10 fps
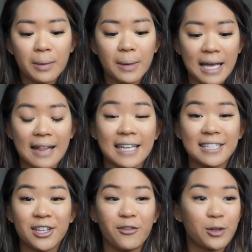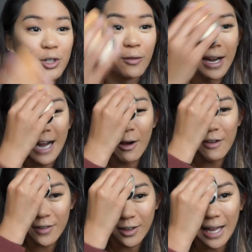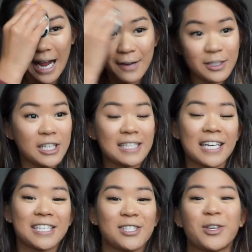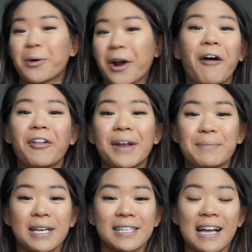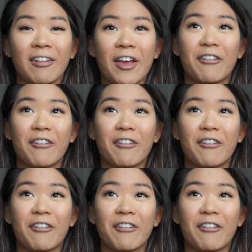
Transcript: But yeah, that's in the future. Right now, I feel like I would just like to soak it all in because LA